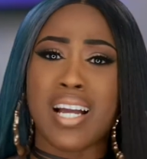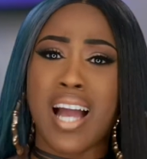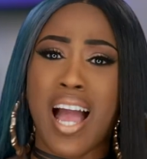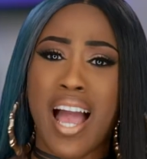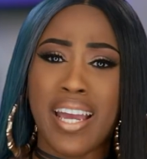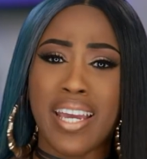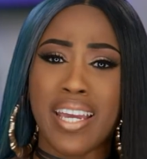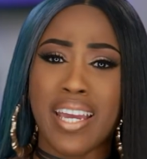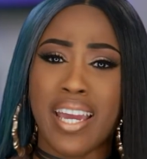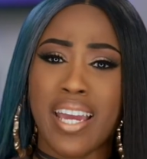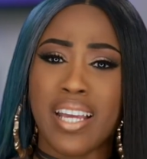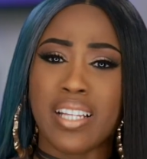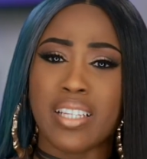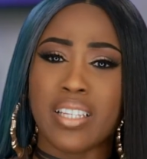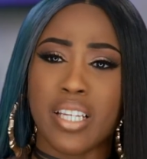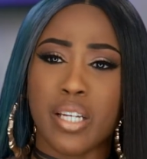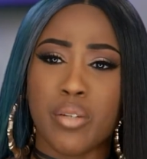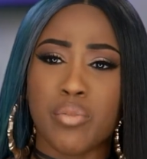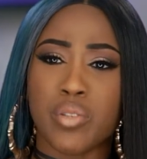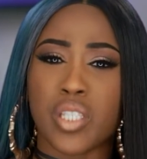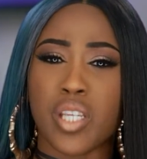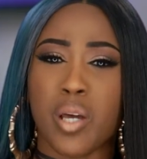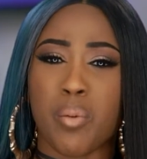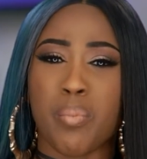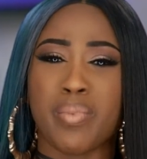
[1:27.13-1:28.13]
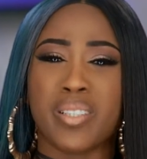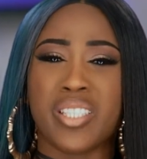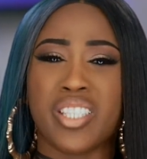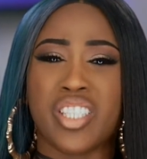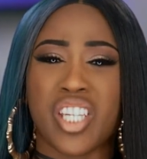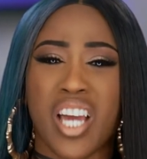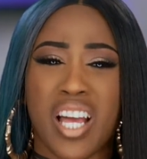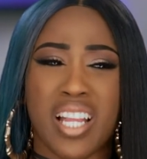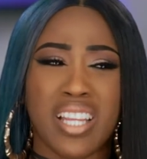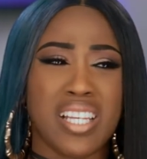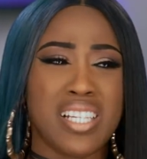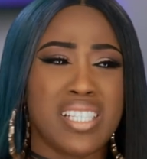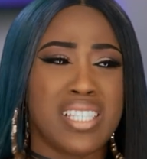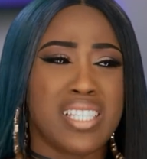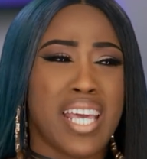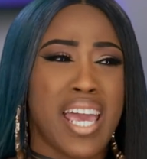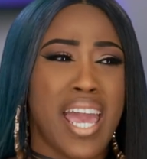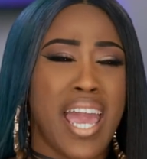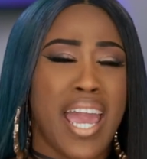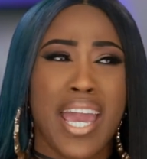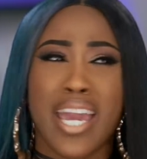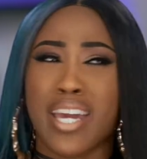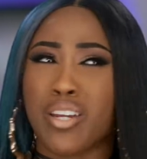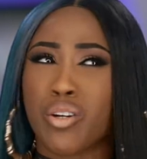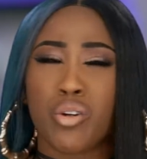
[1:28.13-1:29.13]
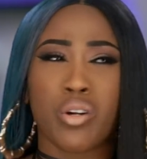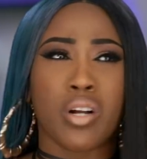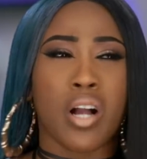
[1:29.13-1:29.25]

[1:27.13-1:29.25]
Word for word: Kiyanne leaves some jealous hater